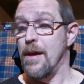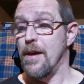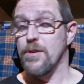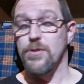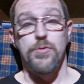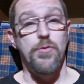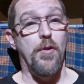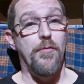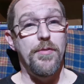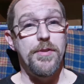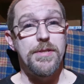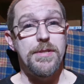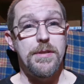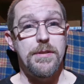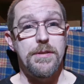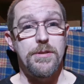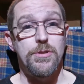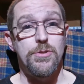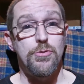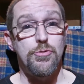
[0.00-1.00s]
So obviously the
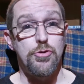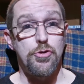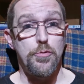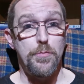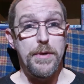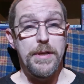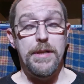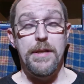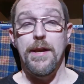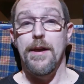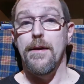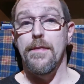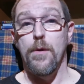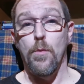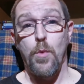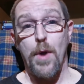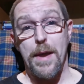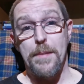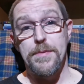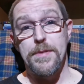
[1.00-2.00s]
social media and the
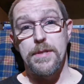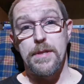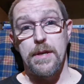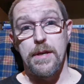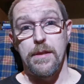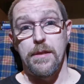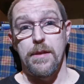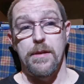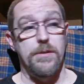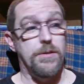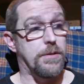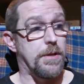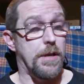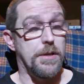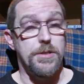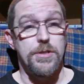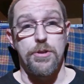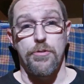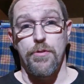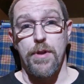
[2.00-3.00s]
website that
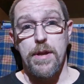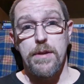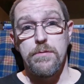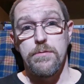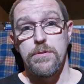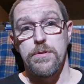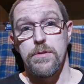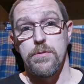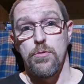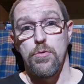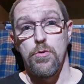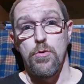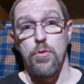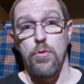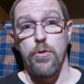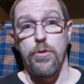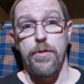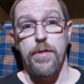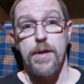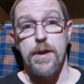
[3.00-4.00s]
surrounds the whole
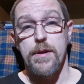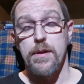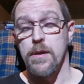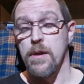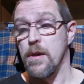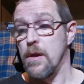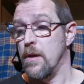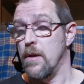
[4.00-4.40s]
thing,